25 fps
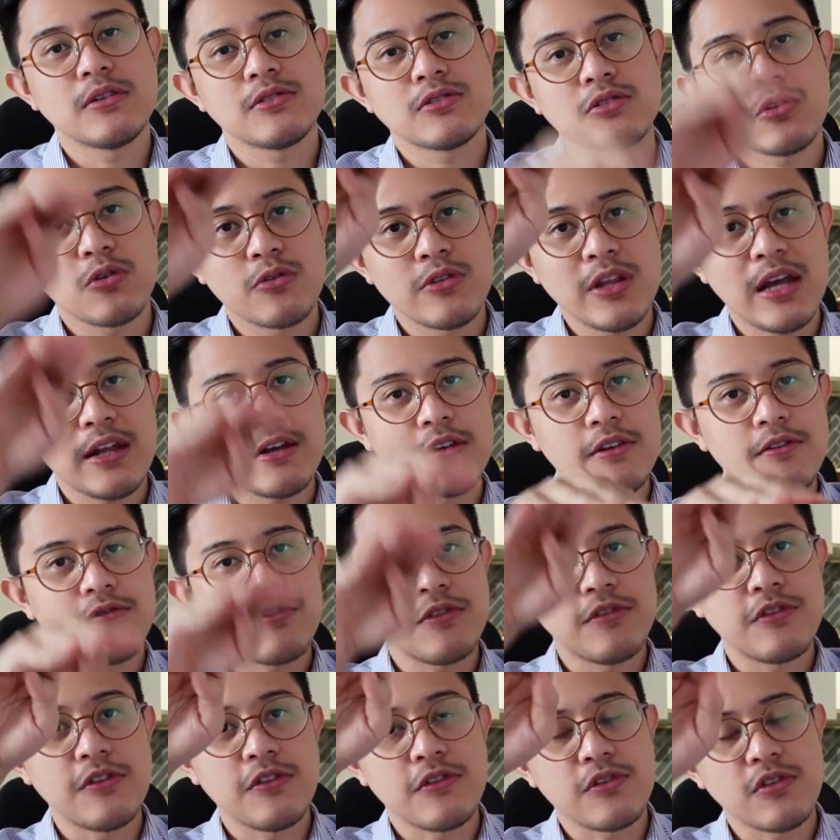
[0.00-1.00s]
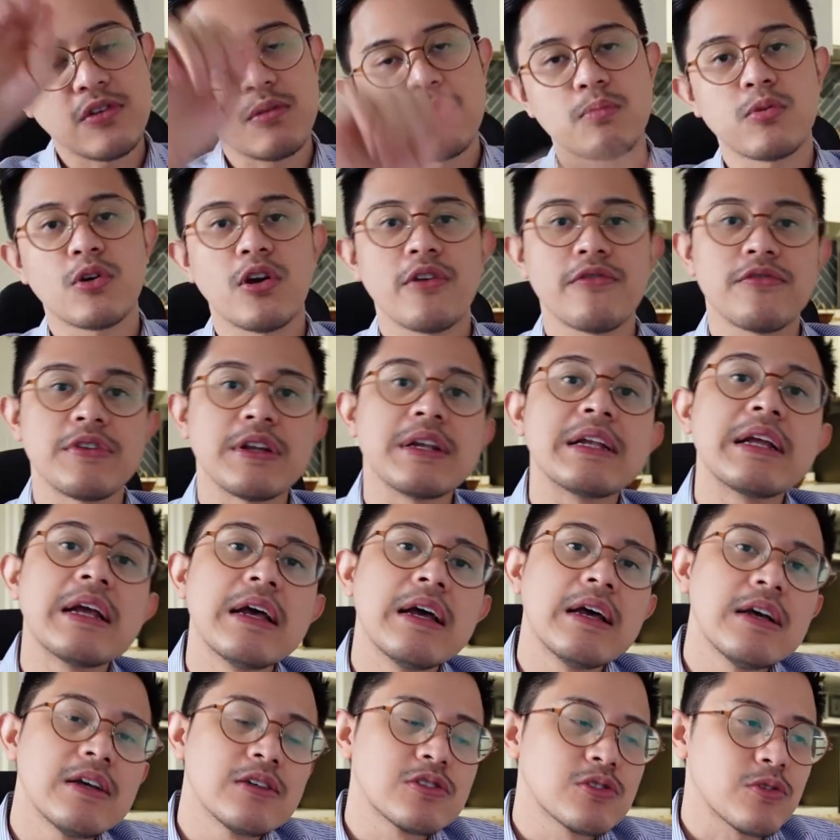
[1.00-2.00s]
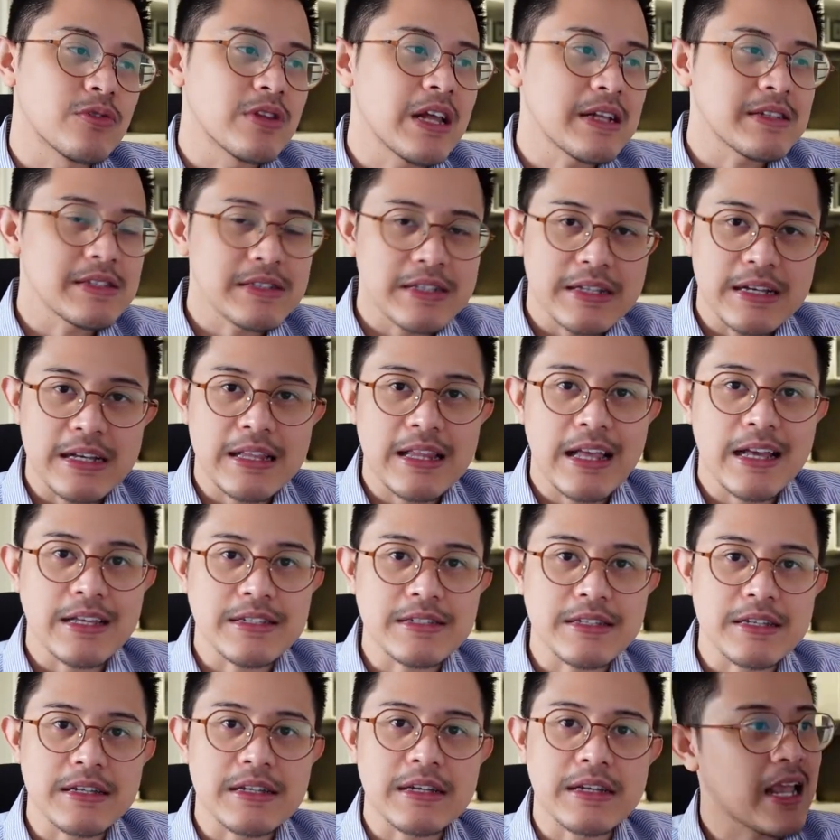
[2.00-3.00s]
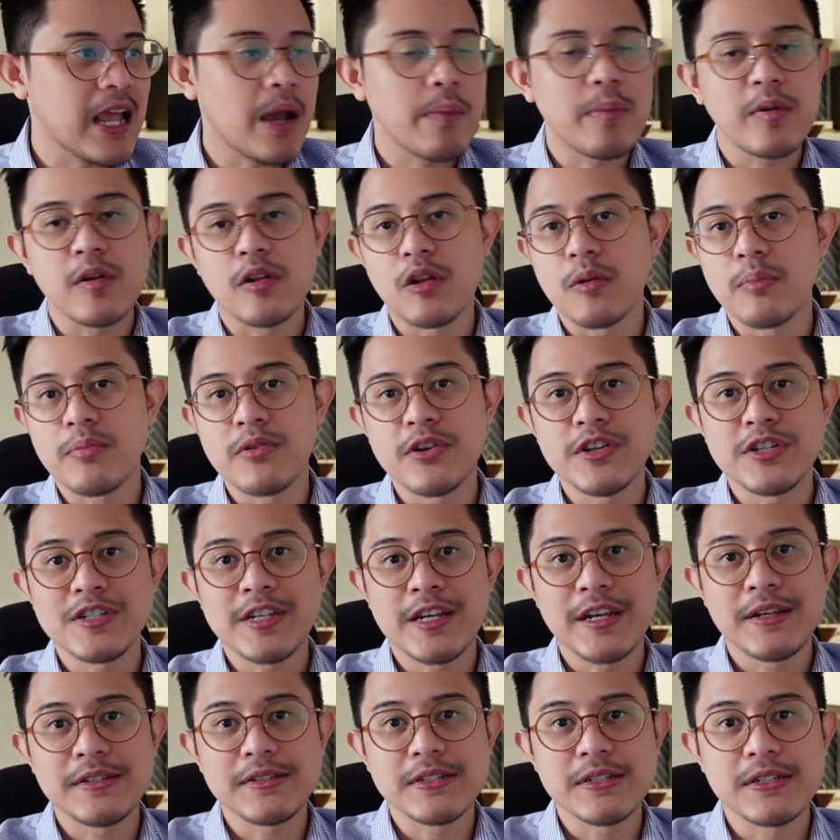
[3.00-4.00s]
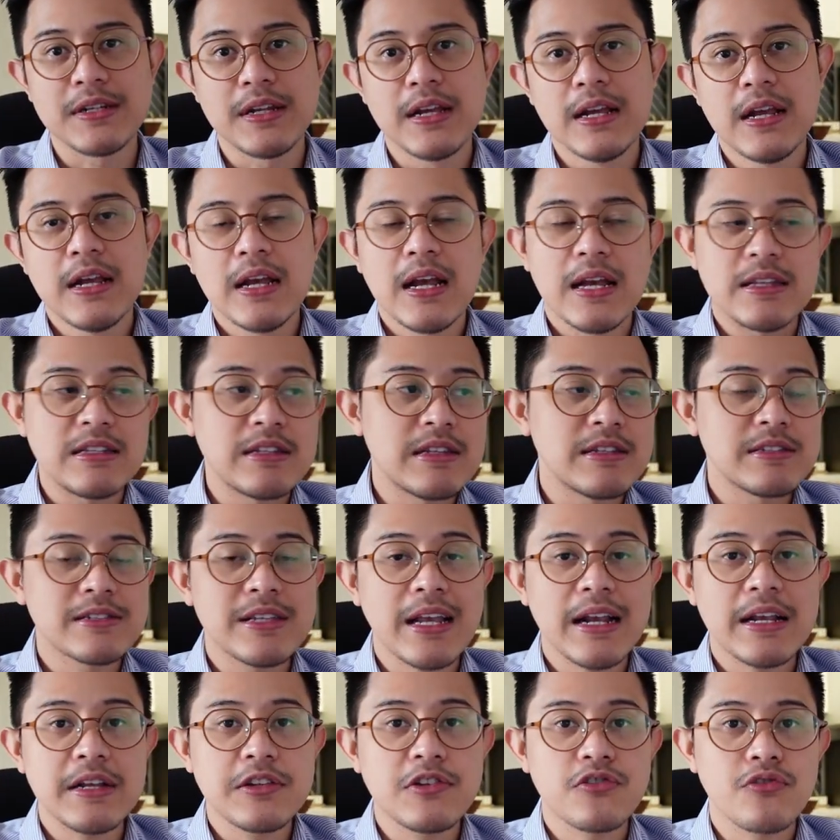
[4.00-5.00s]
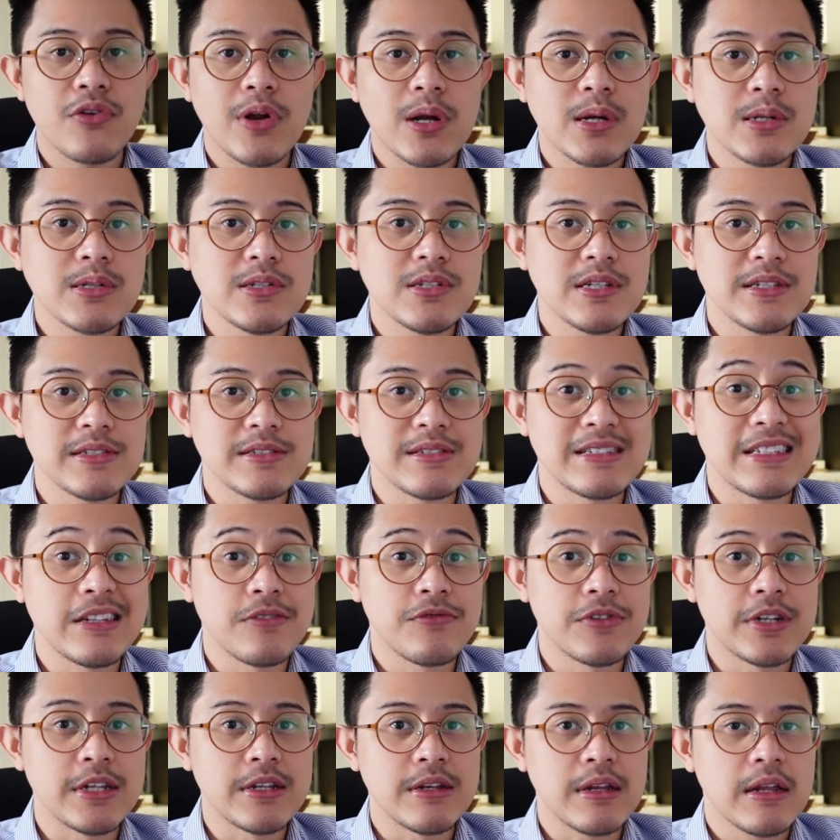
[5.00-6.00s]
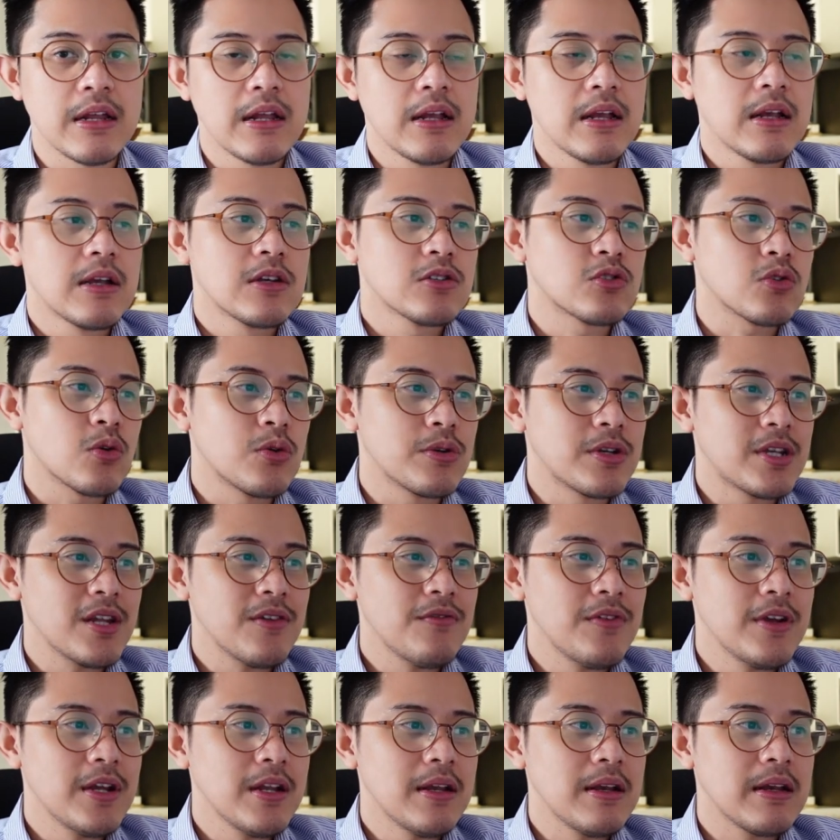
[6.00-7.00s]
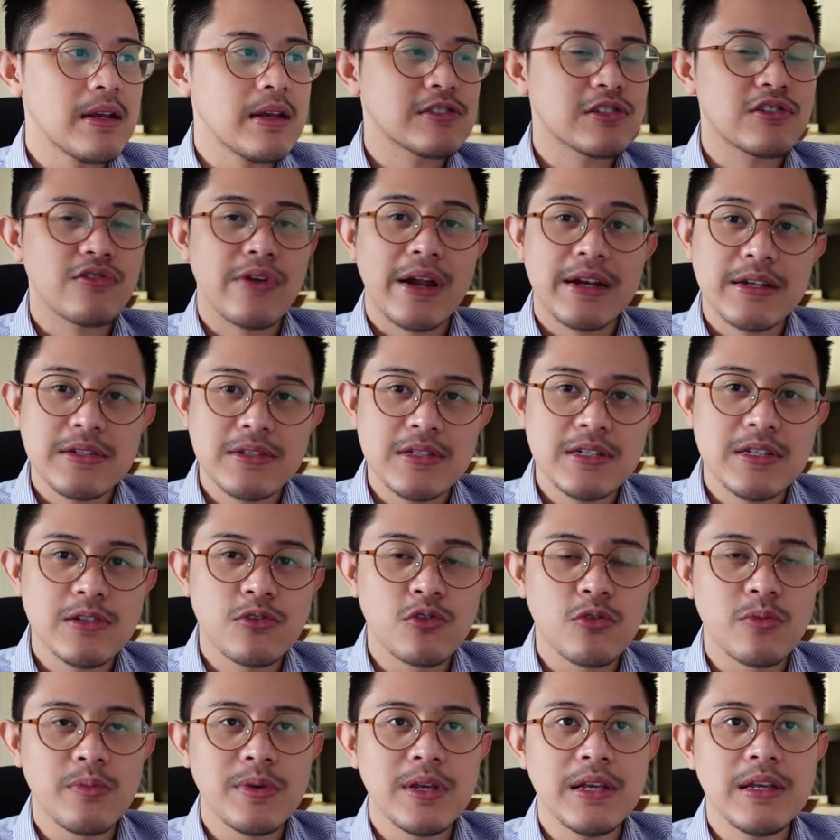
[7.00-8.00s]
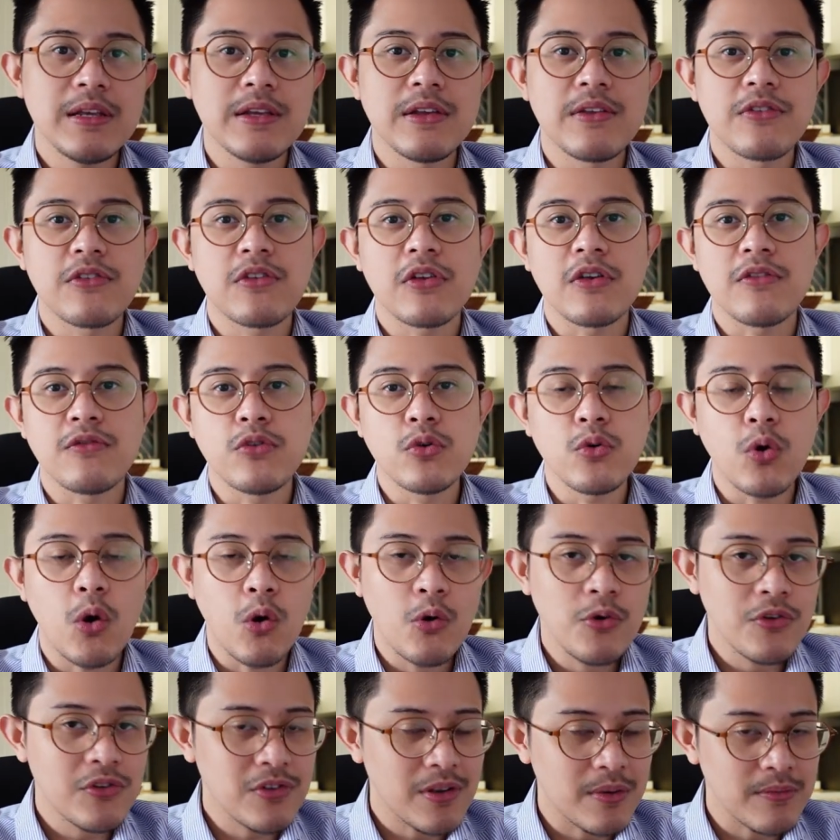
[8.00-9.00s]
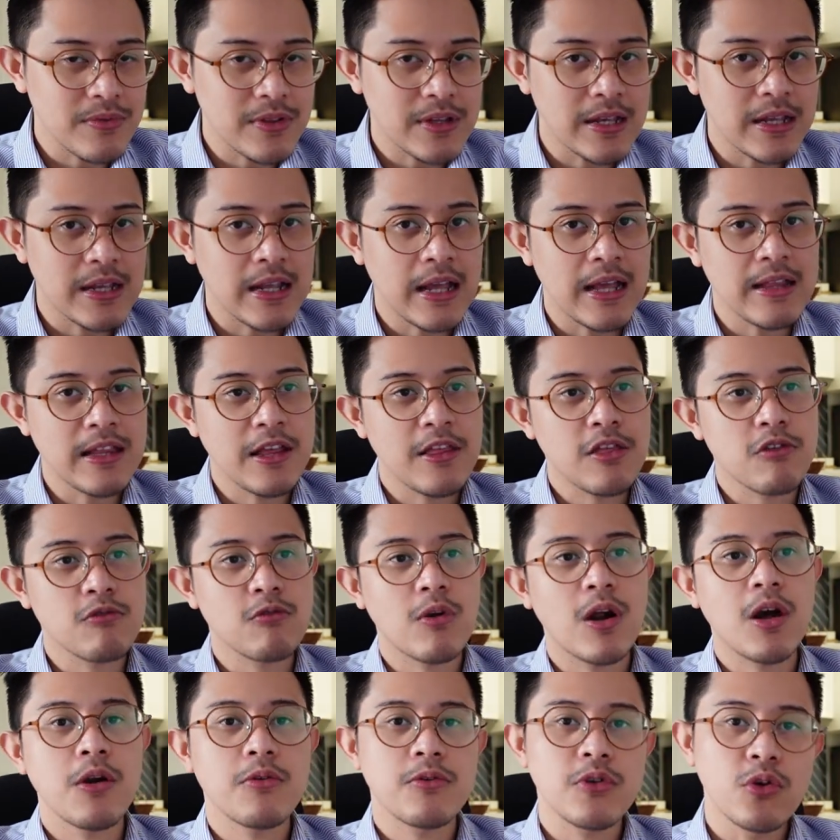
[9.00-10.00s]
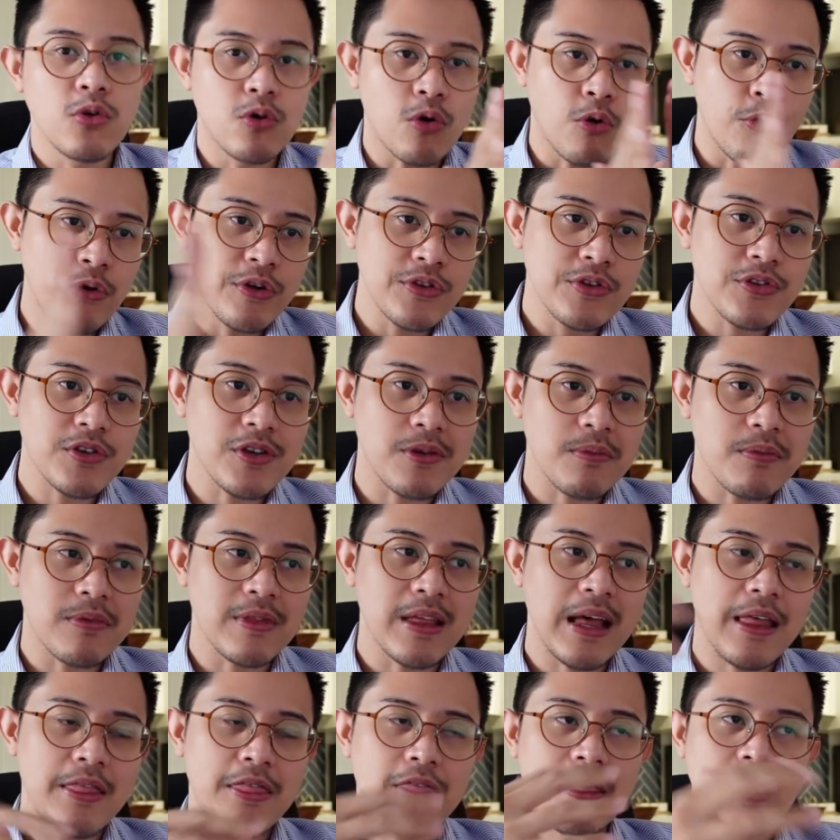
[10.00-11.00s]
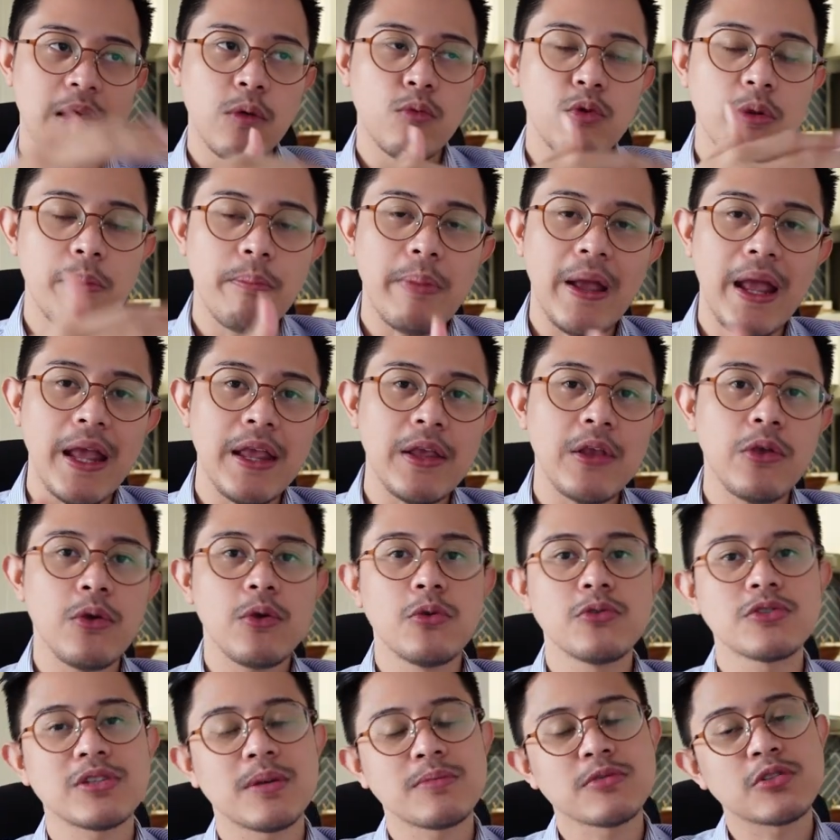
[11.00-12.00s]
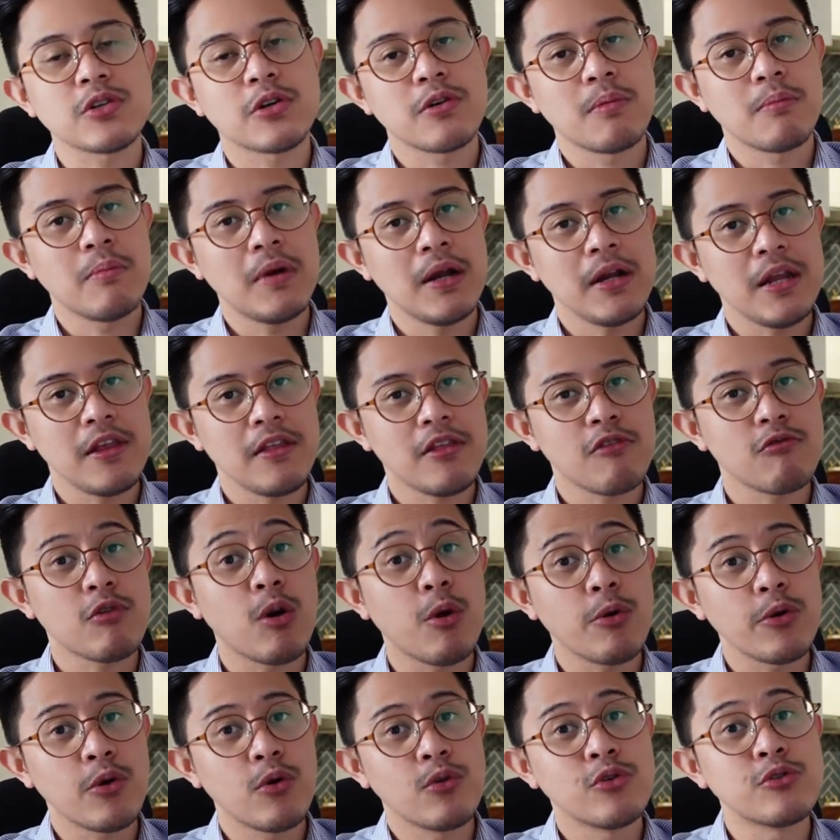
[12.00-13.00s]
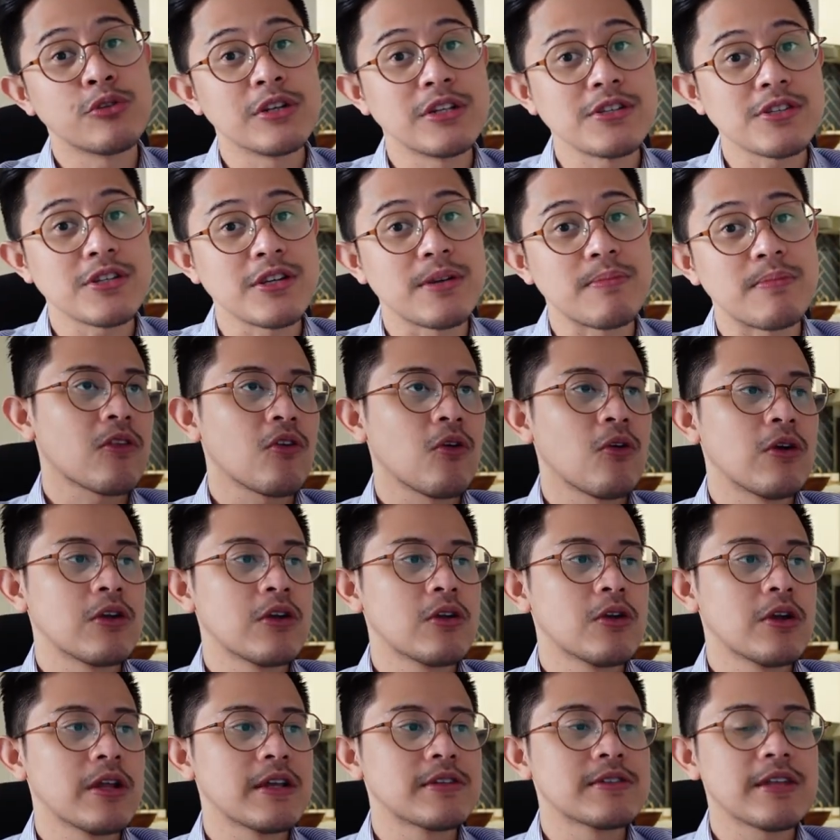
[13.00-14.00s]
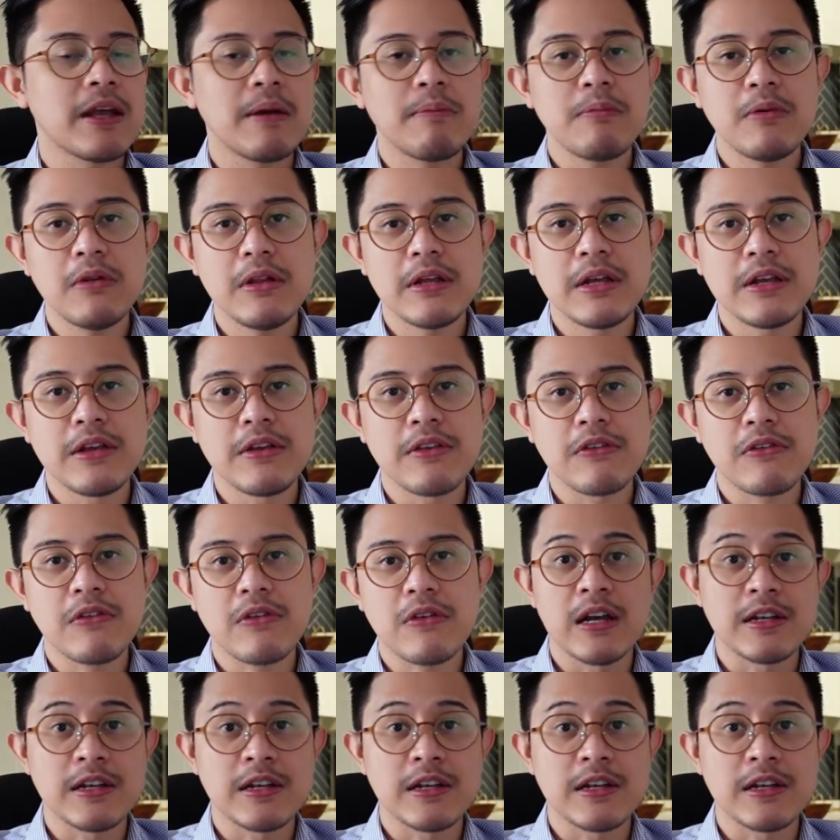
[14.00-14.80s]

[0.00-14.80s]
so that difference is your profit. So that's the classic capital appreciation. And then the second strategy is dividend. So dividend strategy to me is if you own something and then throughout your ownership, that thing will pay you some sort of money throughout your ownership. So a good example is